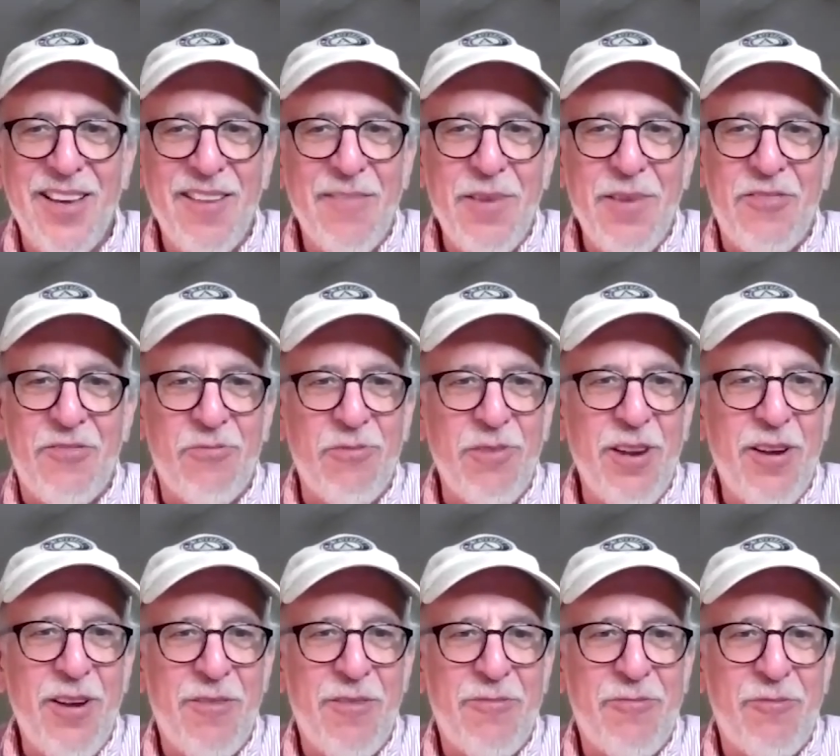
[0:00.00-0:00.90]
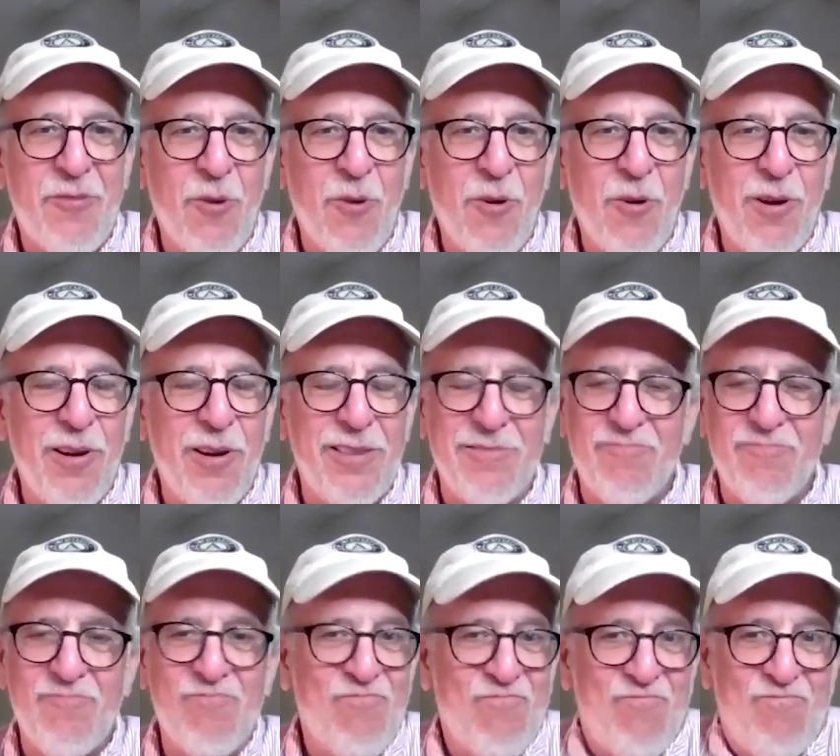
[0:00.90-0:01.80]
Give me three or four
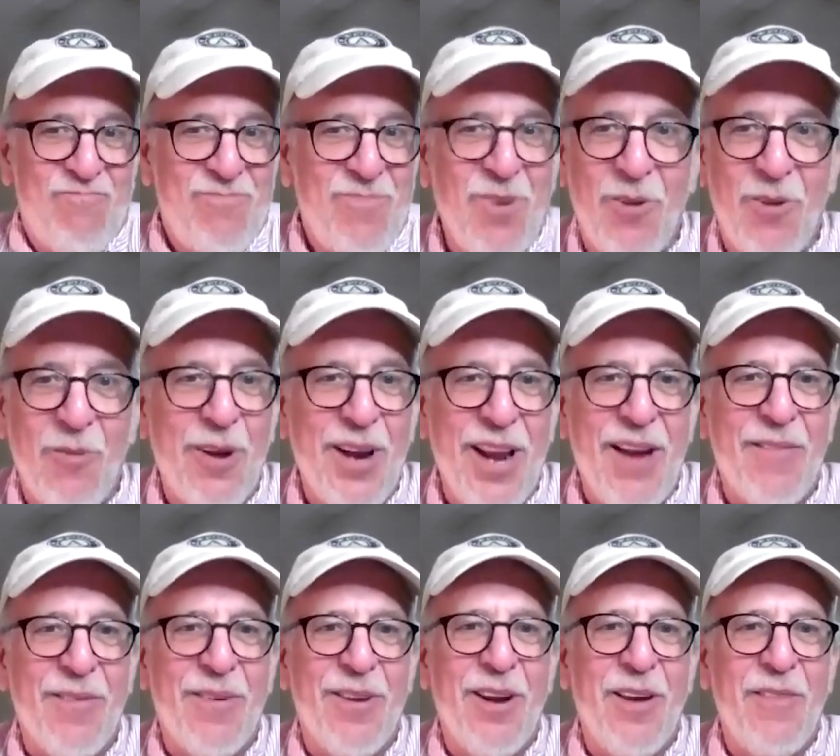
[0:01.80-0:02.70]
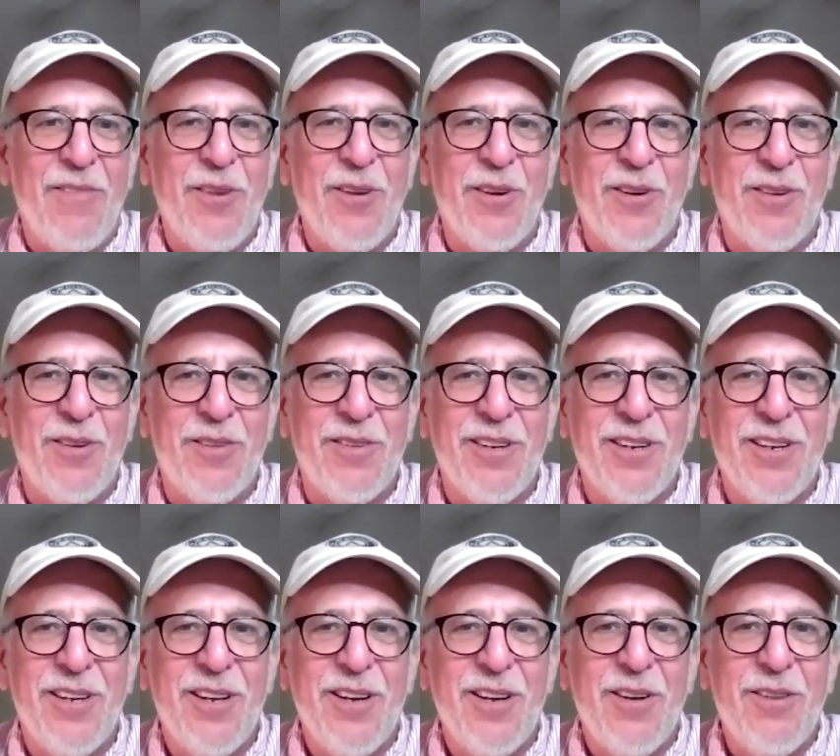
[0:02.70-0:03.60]
or whatever of your
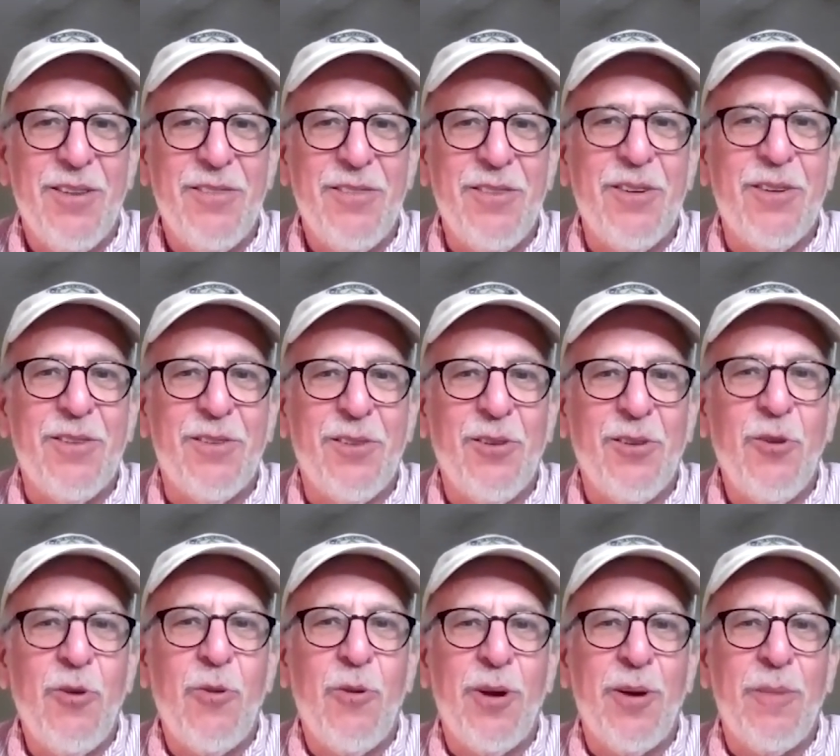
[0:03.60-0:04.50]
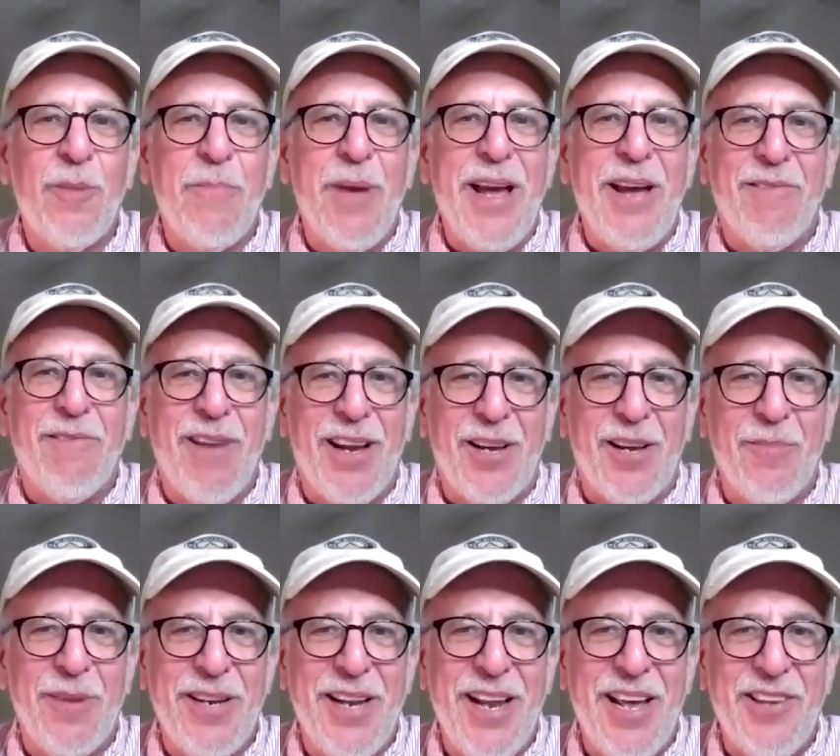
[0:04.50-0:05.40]
your lure bait
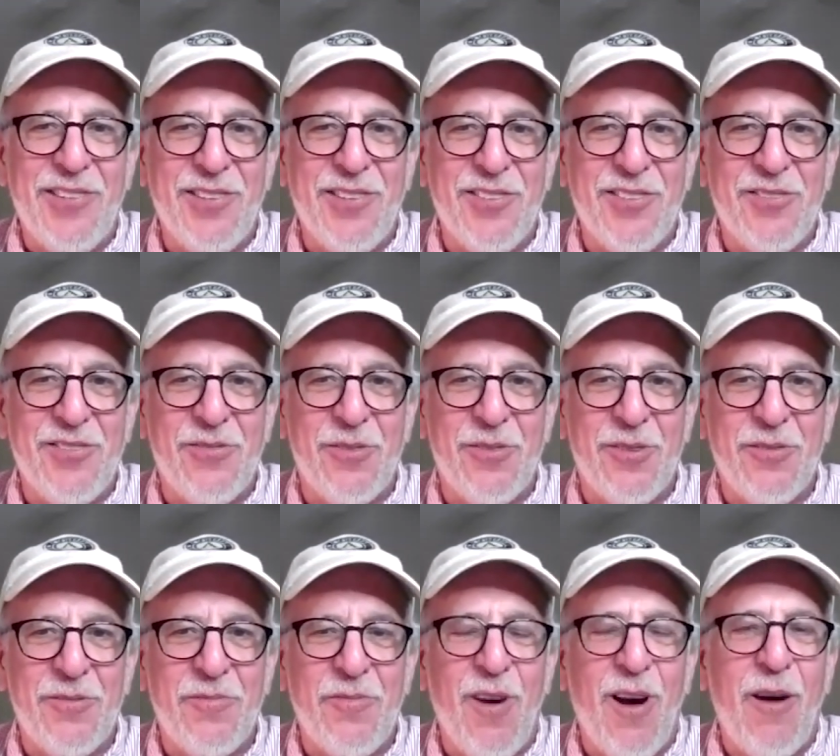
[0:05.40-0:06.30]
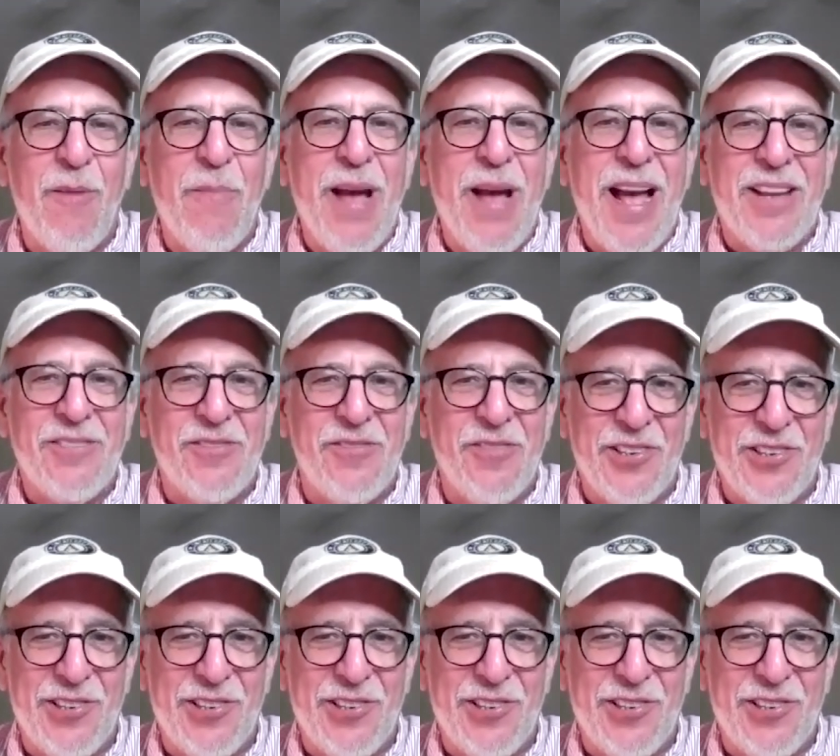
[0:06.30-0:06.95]
recommendations for fall bass